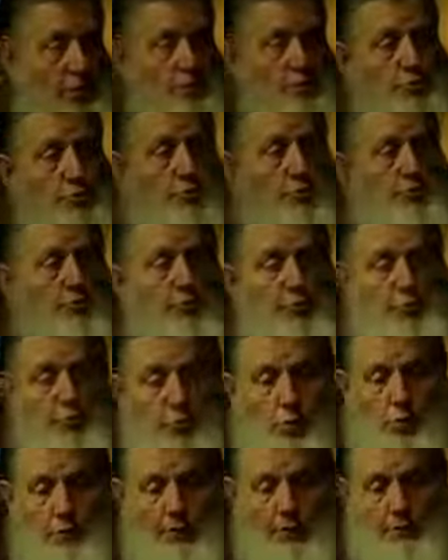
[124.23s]
So for the
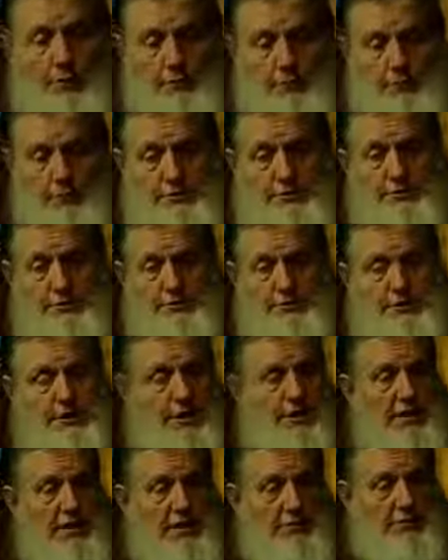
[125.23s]
born again Christian
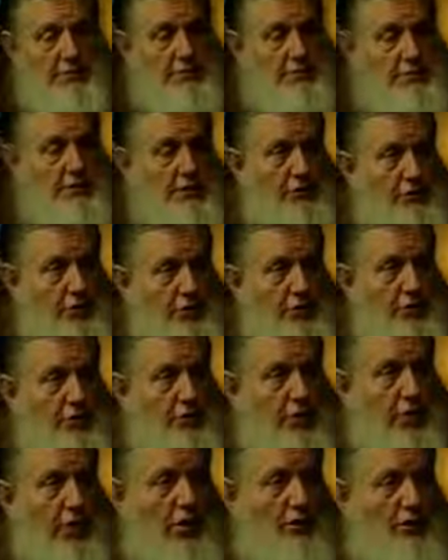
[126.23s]
standing on the street corner
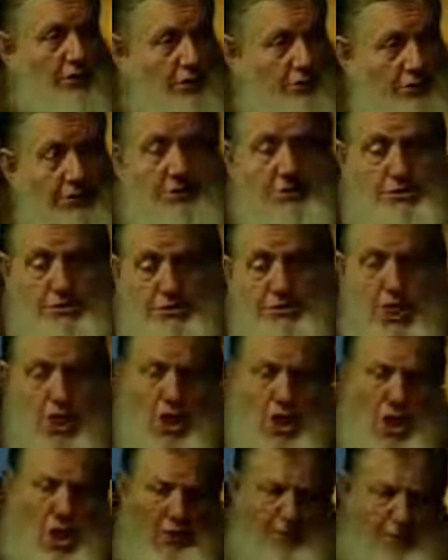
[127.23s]
calling to Jesus,
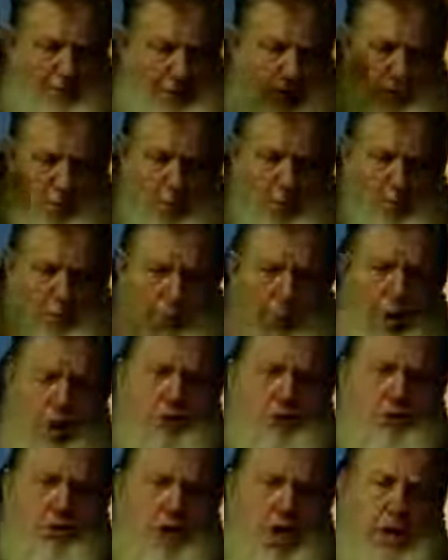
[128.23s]
and if you don't
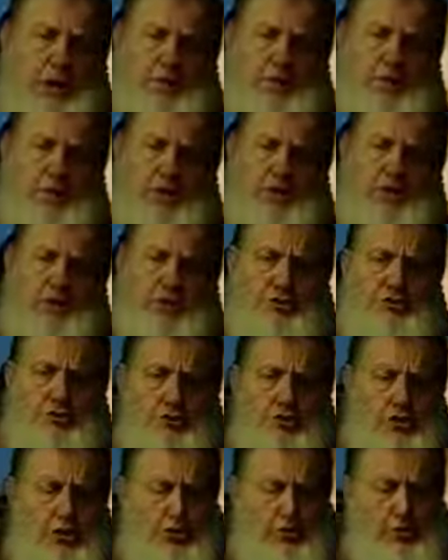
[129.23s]
pronounce the name of Jesus,
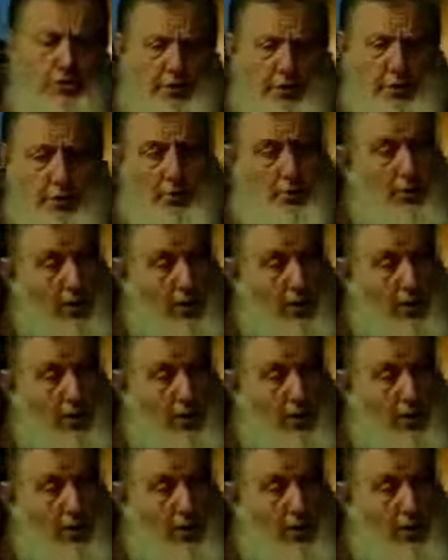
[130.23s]
you're going to go to hell.